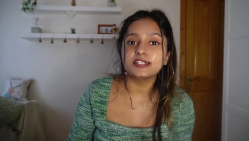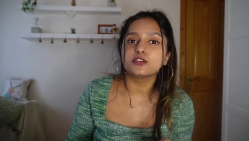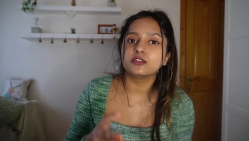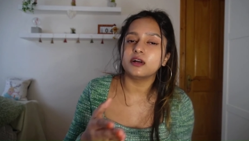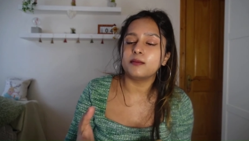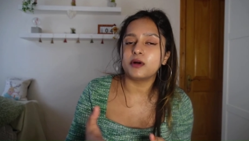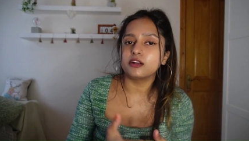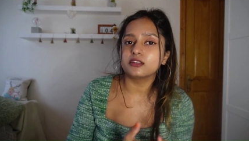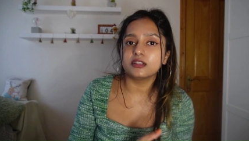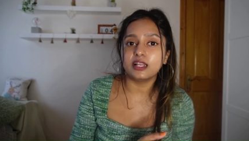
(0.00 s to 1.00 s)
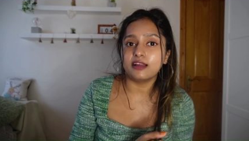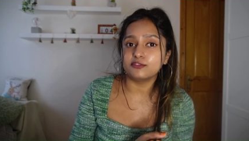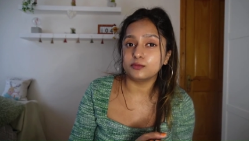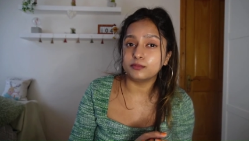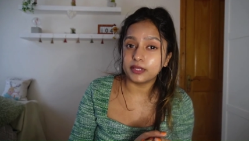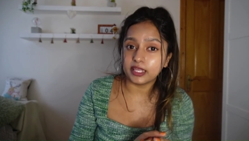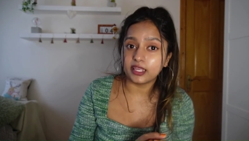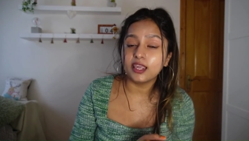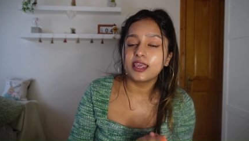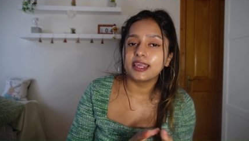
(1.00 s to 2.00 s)
So the amount you'll have to
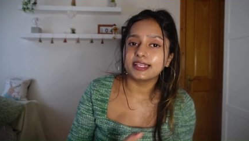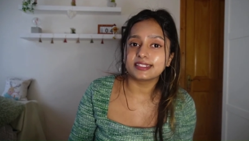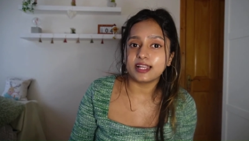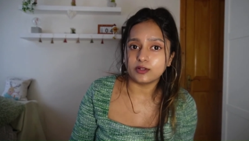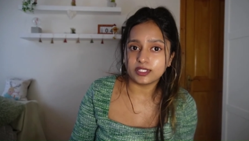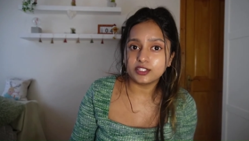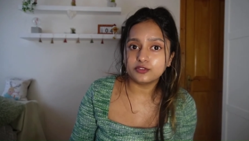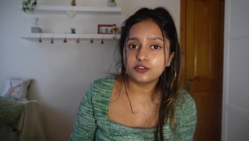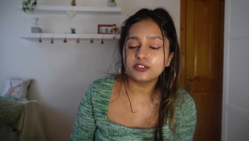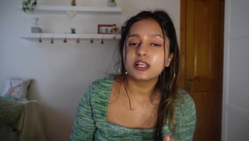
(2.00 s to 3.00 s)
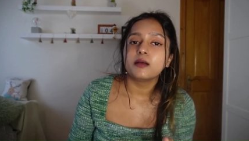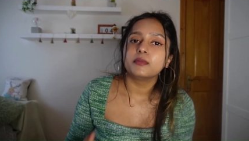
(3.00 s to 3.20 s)
pay is €1,000,